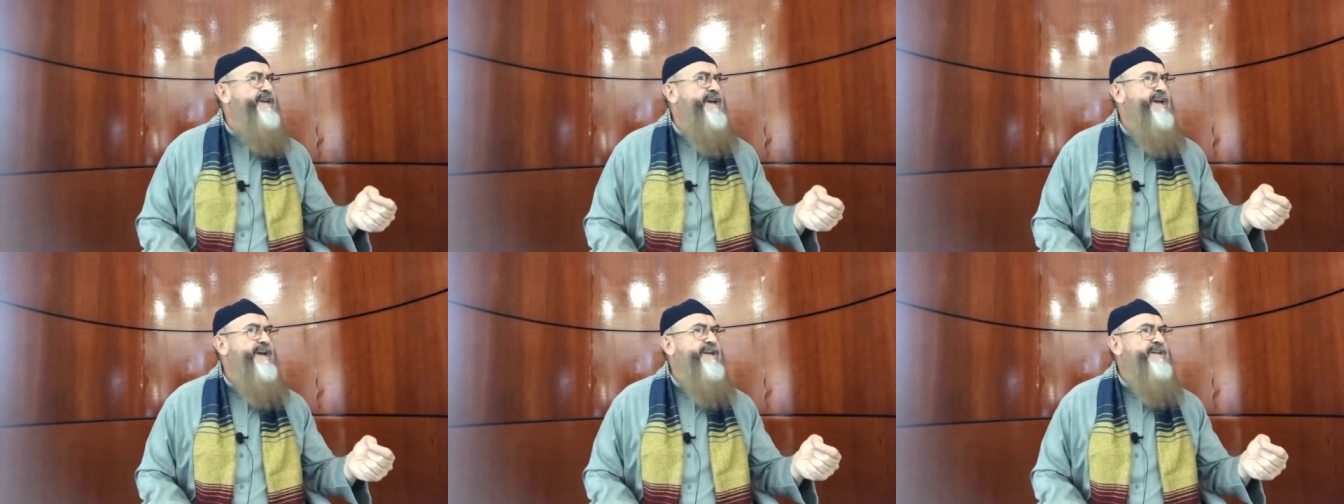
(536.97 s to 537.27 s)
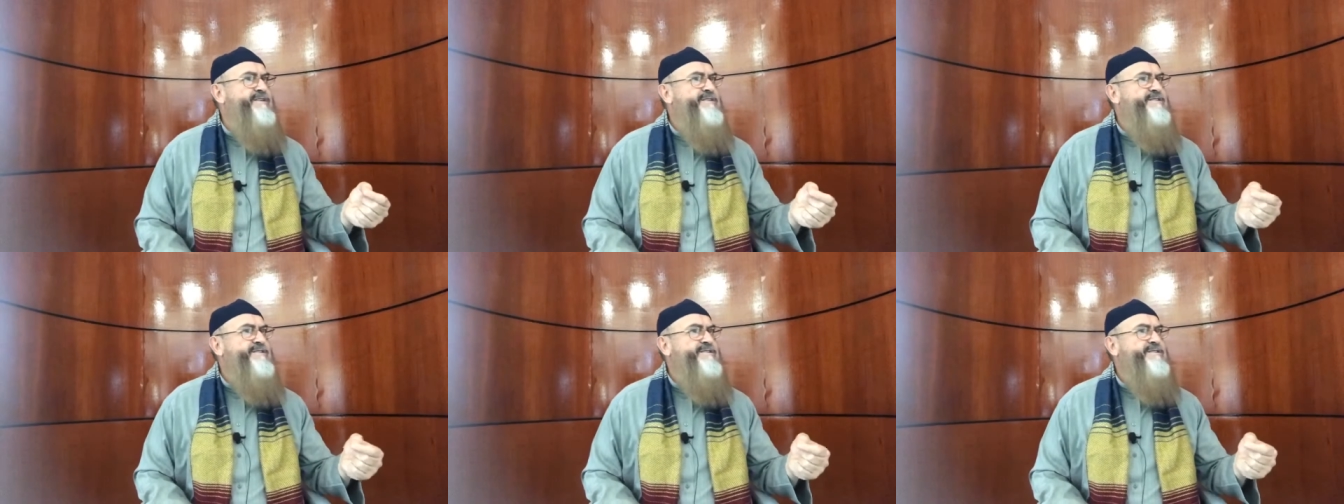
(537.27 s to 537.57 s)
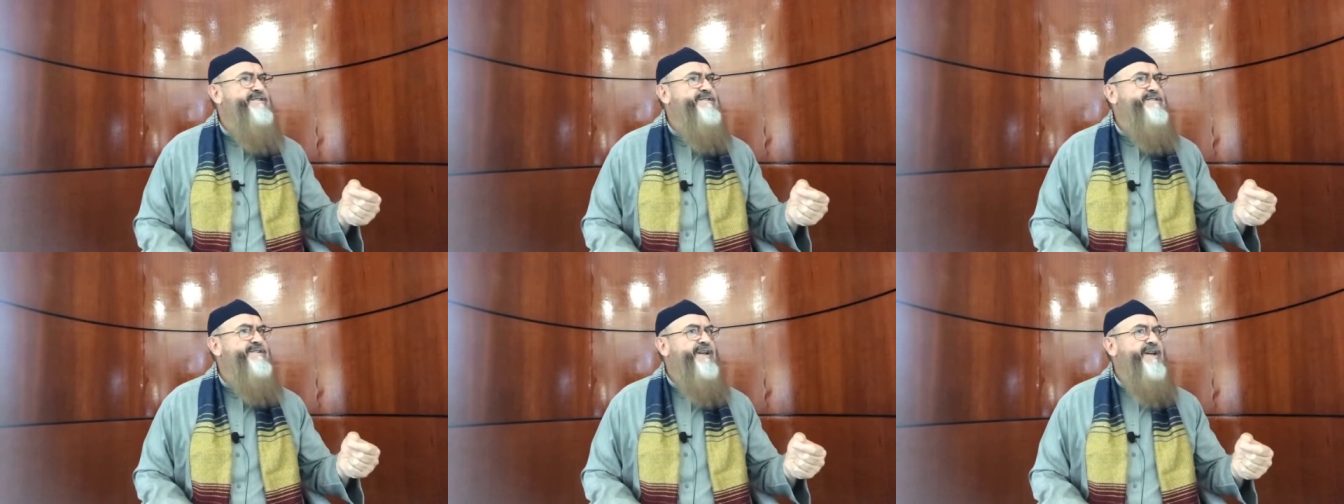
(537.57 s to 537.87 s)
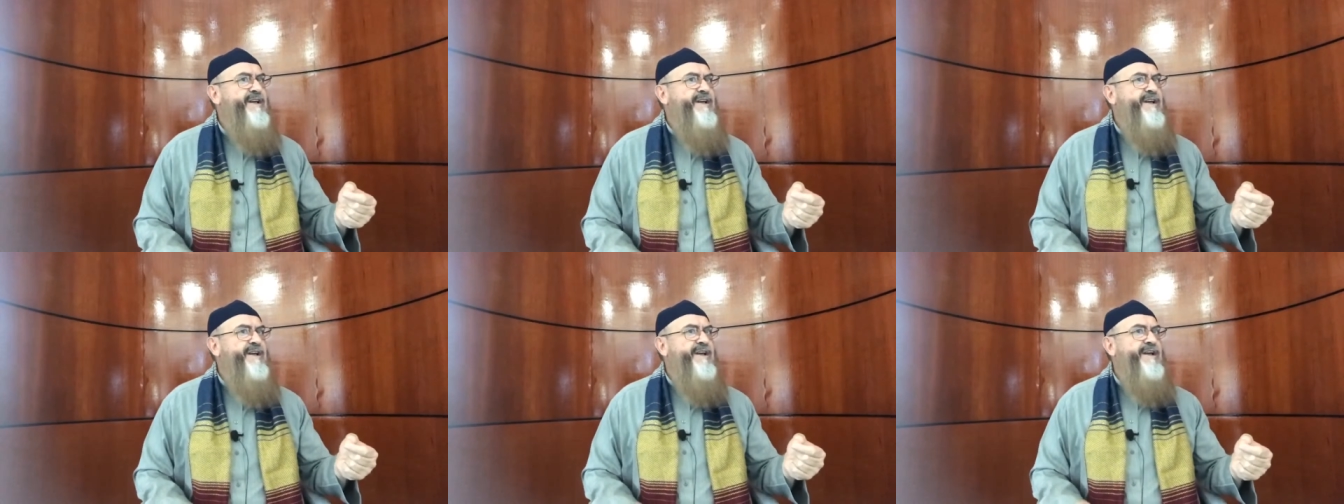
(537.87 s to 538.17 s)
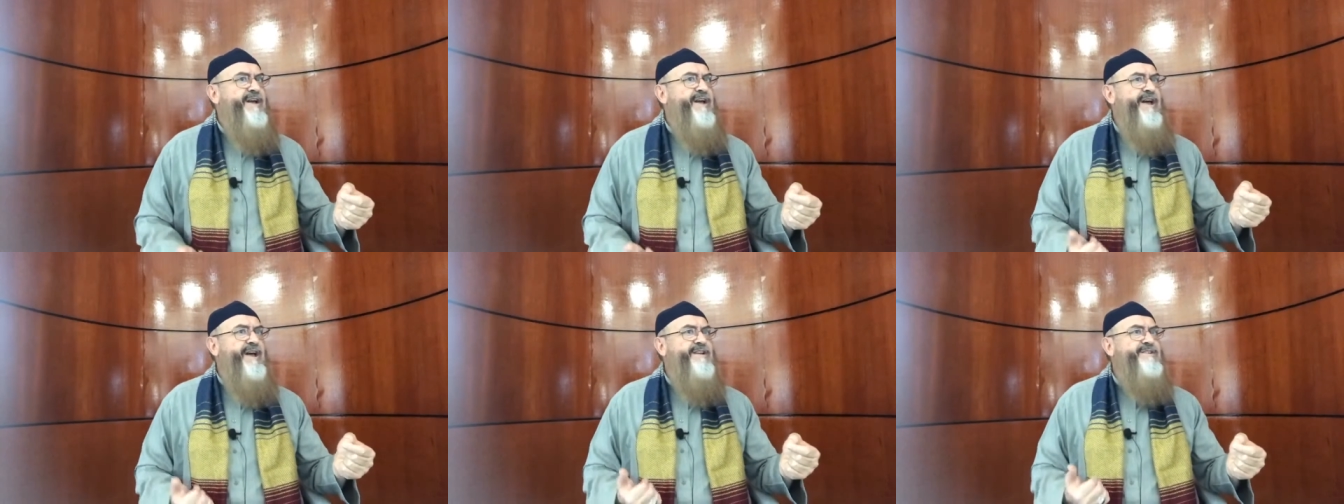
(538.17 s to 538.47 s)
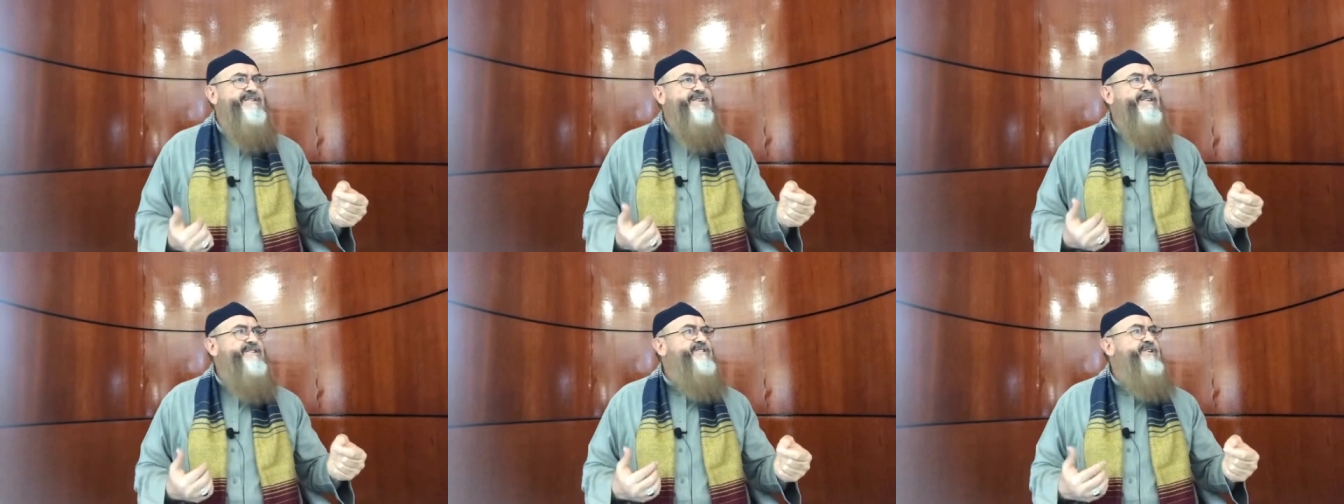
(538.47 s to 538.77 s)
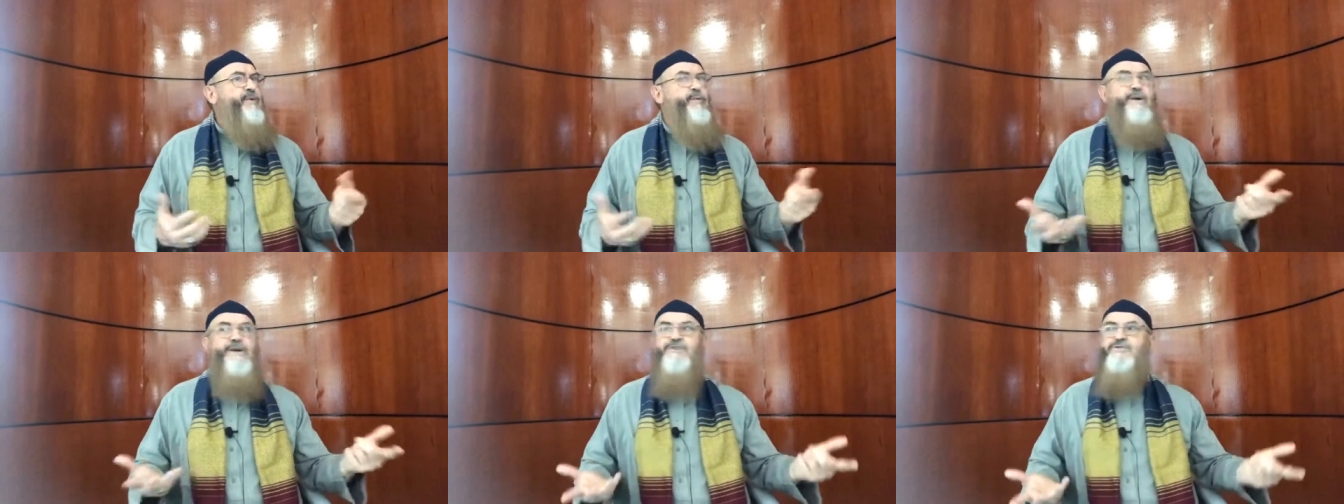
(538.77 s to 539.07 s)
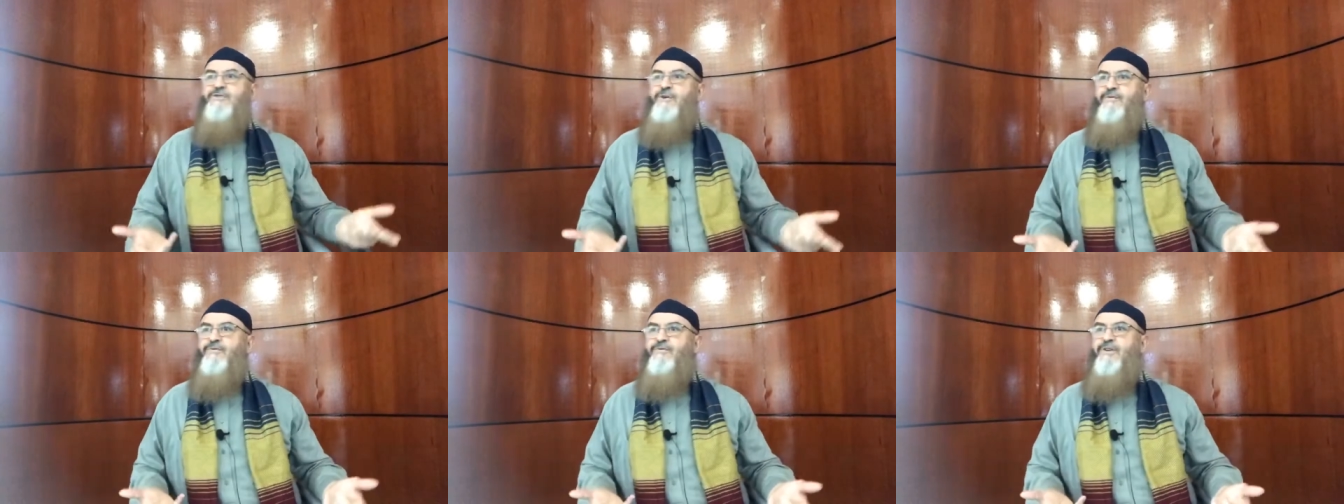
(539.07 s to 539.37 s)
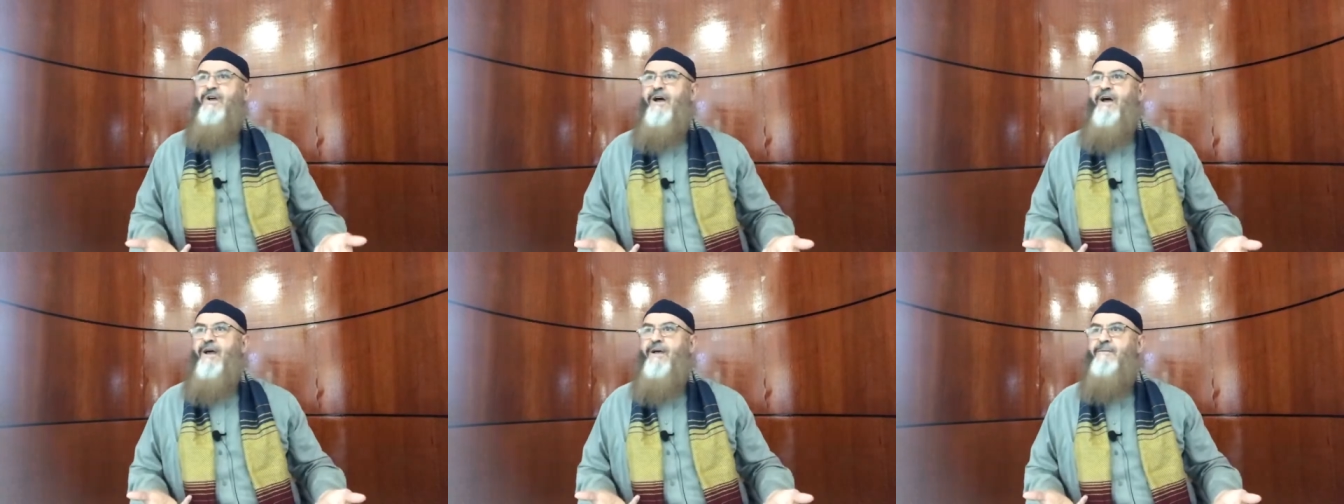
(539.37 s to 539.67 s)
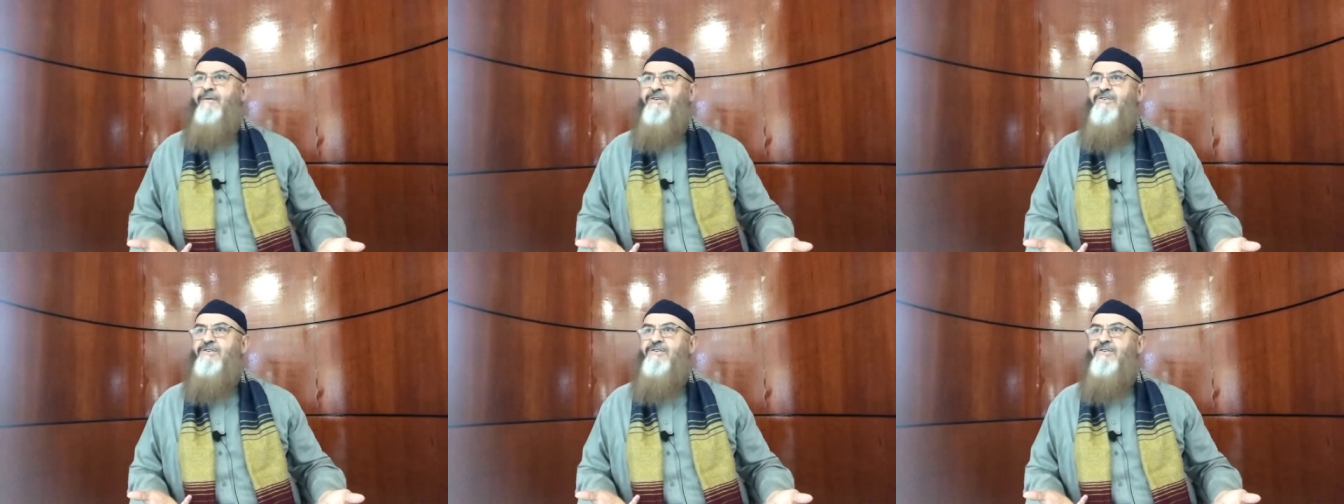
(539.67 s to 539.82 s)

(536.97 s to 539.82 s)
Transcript: as, as it's a waste of time.